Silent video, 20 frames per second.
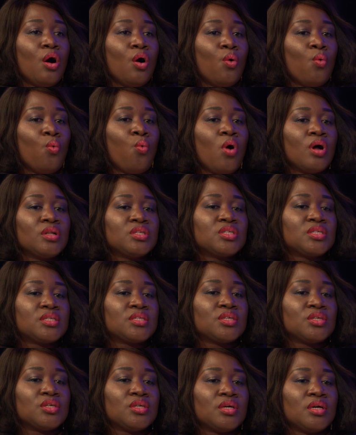Once
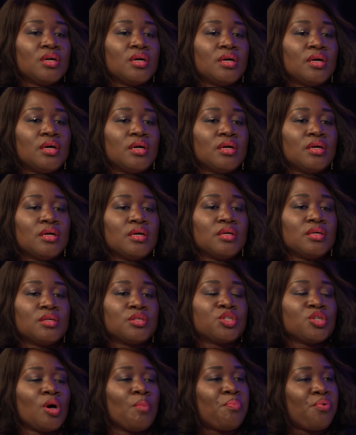
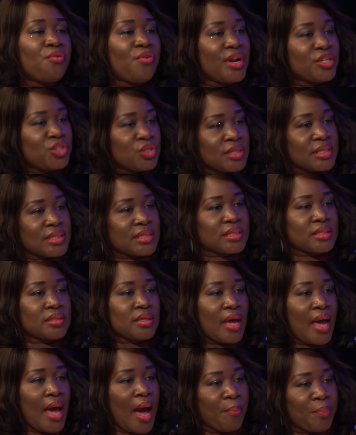some prejudice
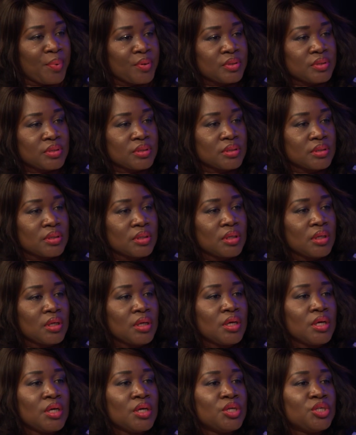happens,
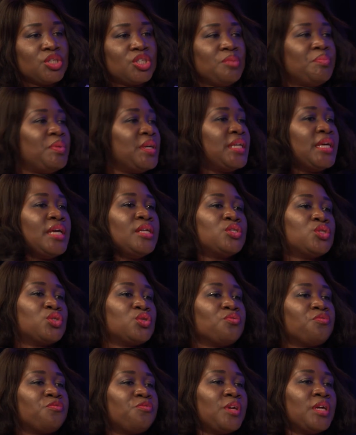she begins
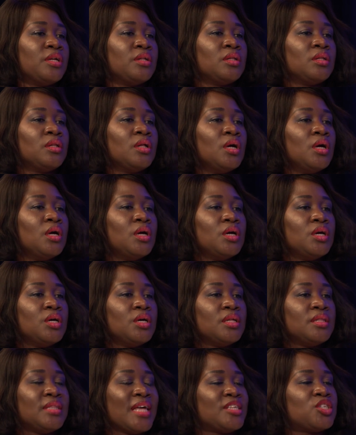to feel
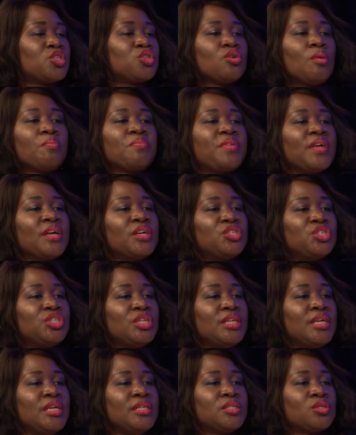there's something she
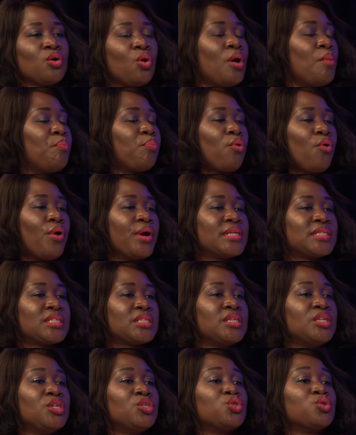needs or a point she
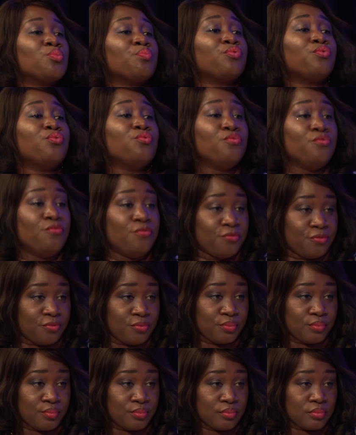needs to prove.
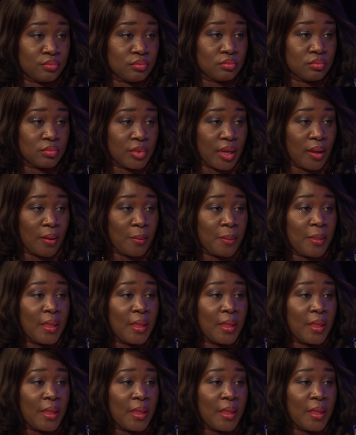Yeah.